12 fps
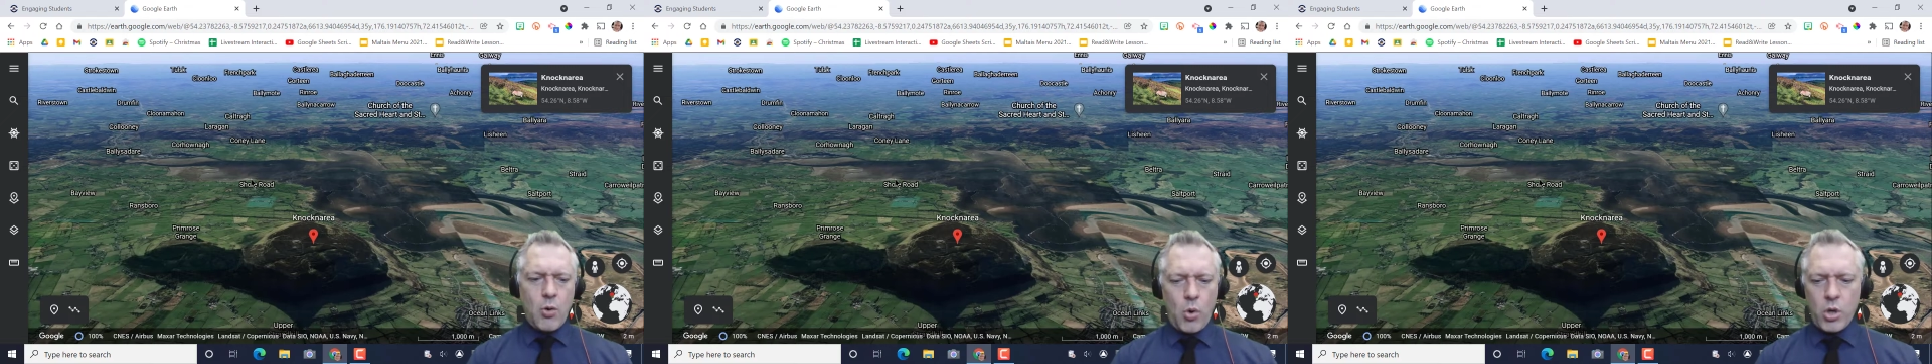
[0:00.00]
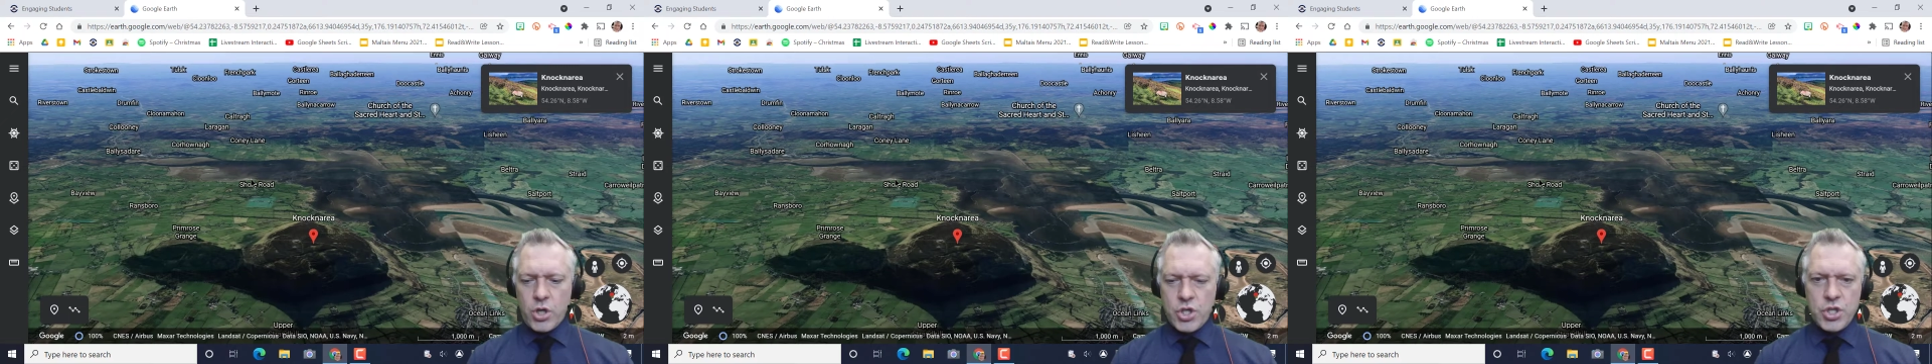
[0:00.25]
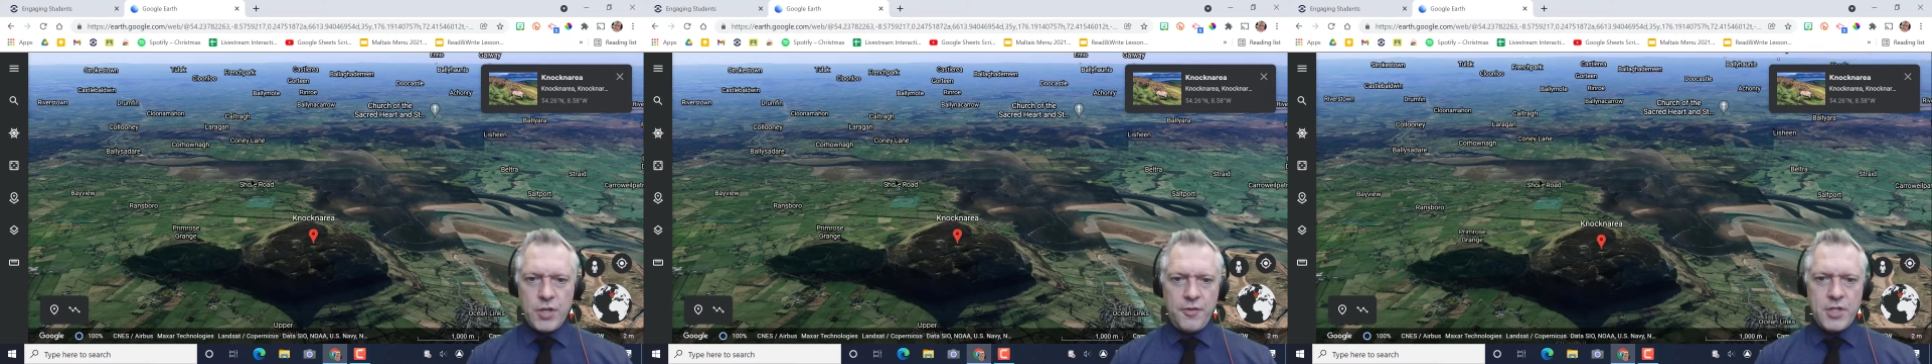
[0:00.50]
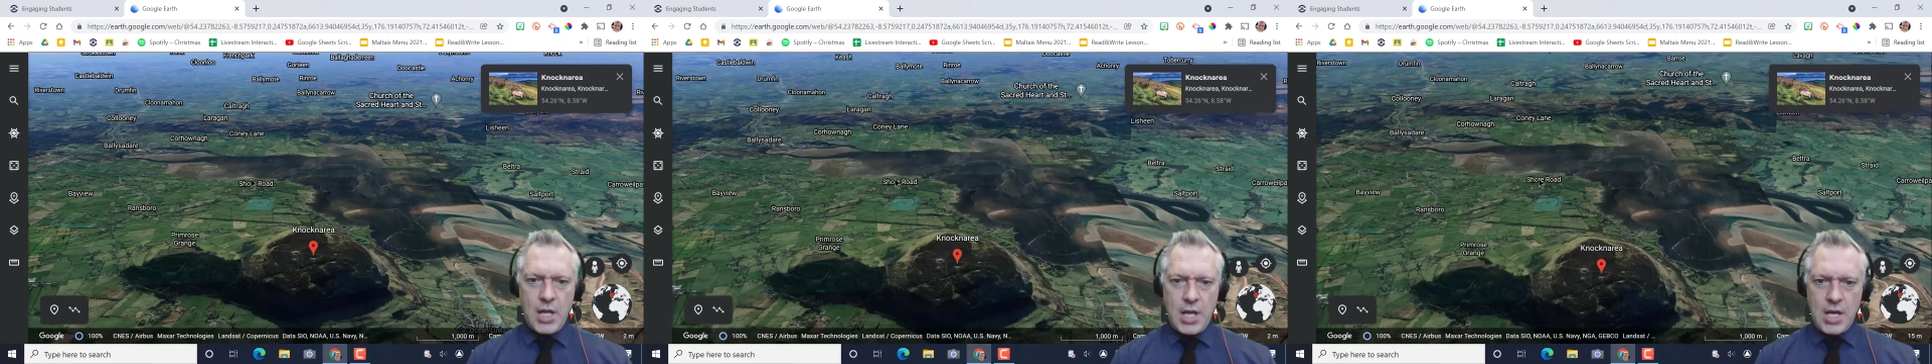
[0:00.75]
or
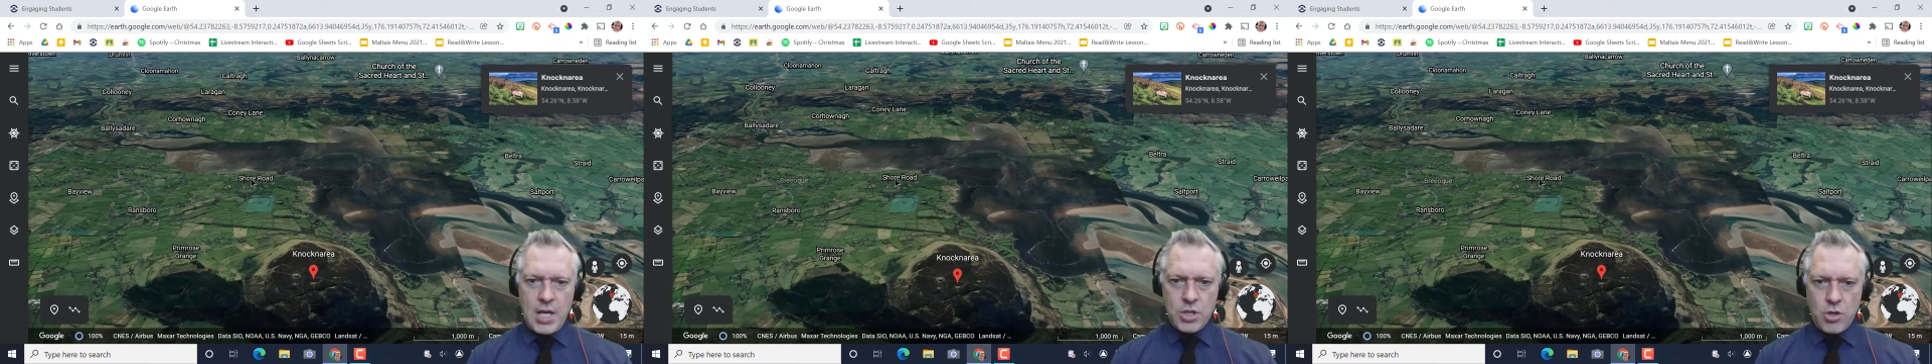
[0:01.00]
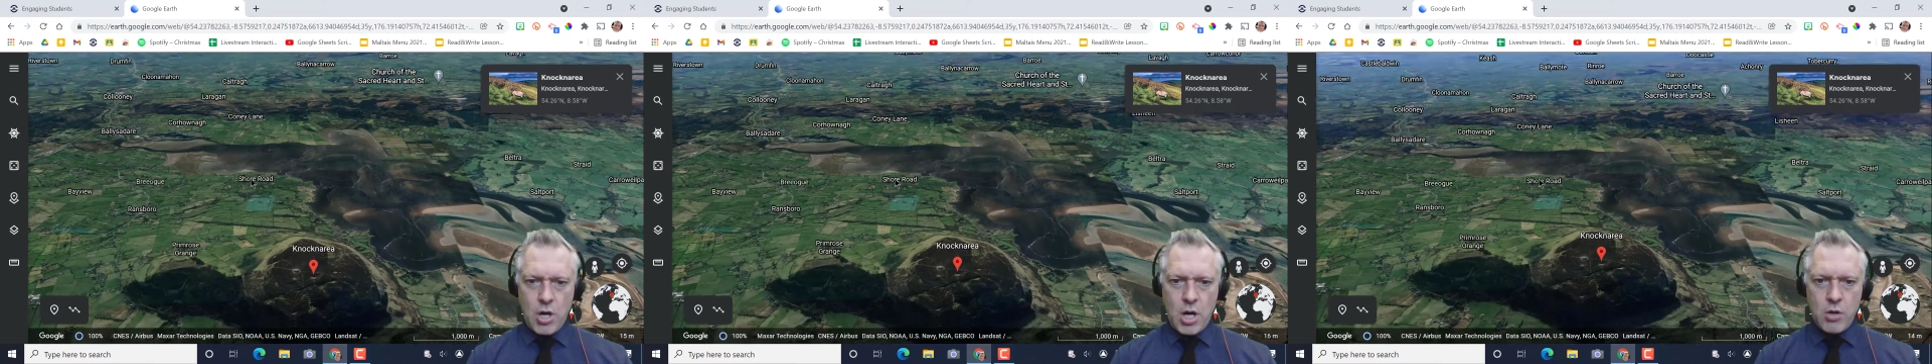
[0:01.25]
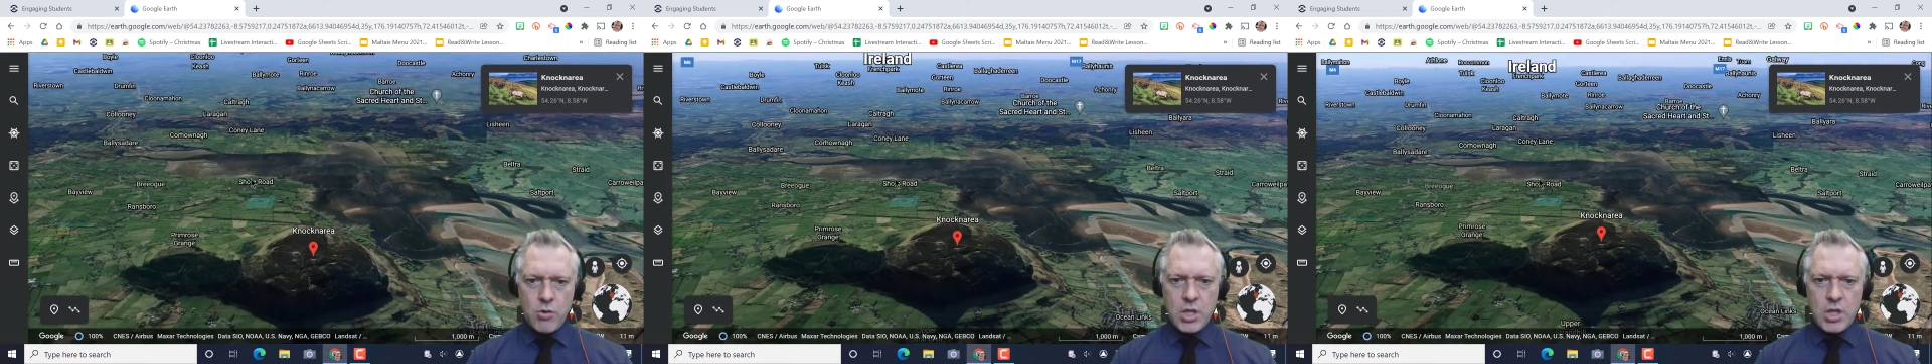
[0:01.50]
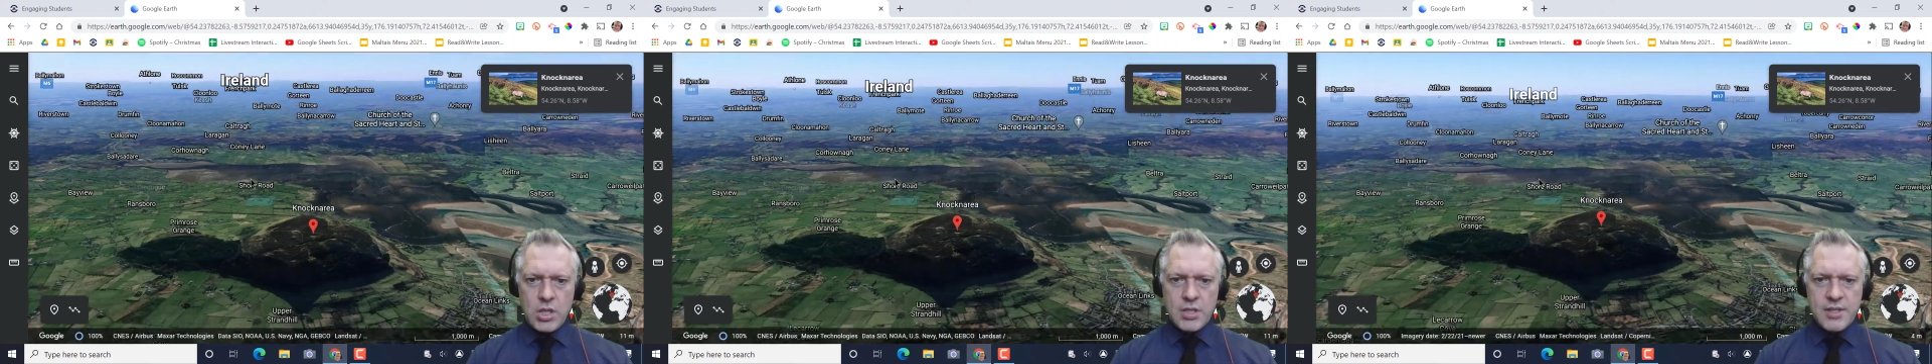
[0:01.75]
shift and your arrow
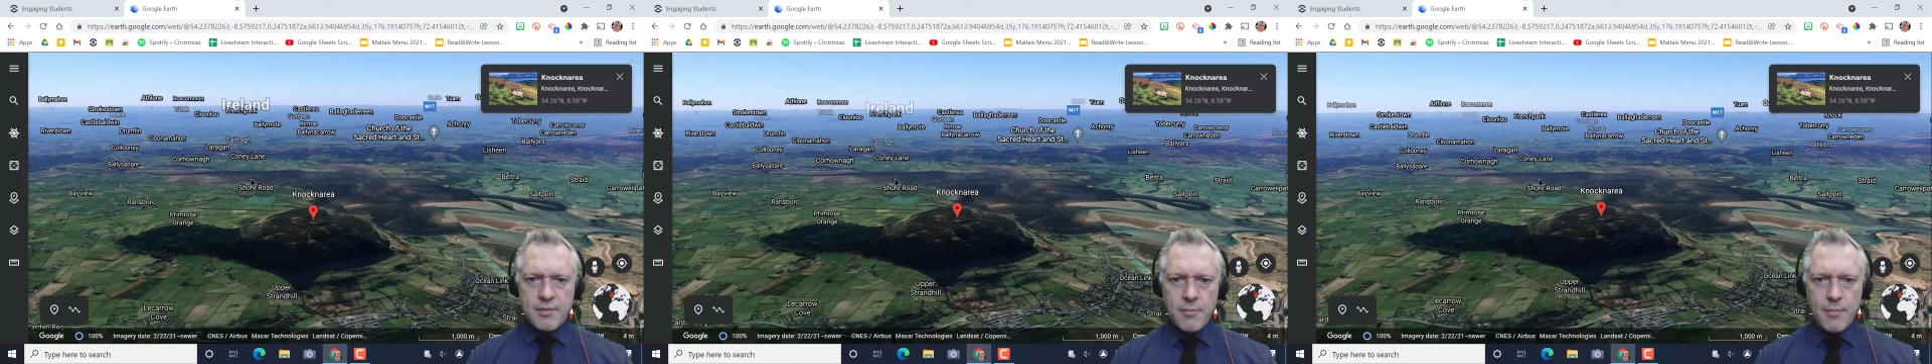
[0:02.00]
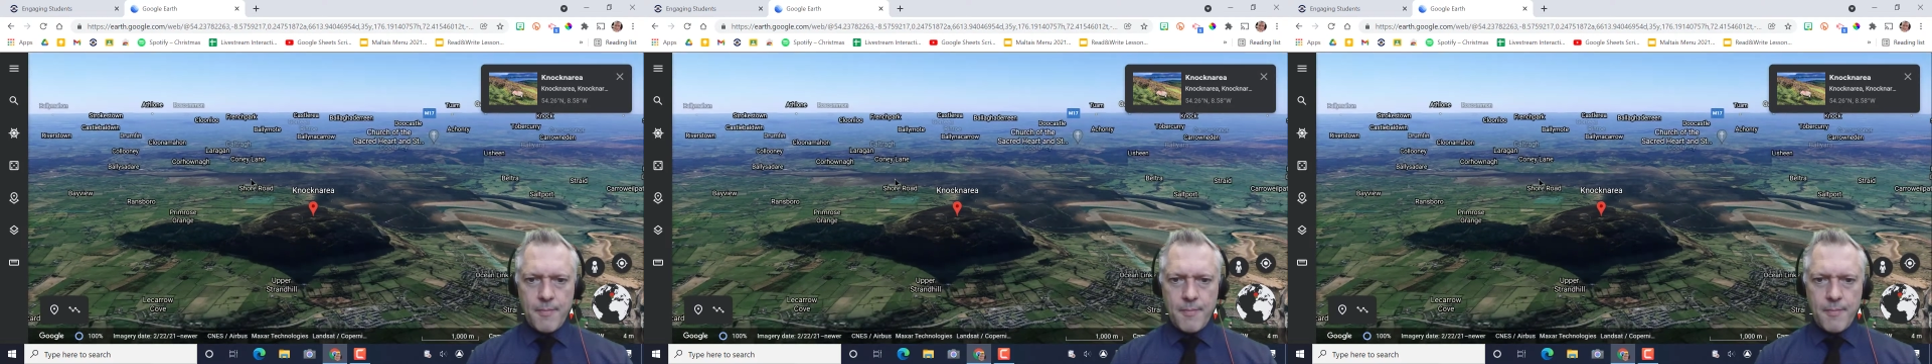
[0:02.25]
keys.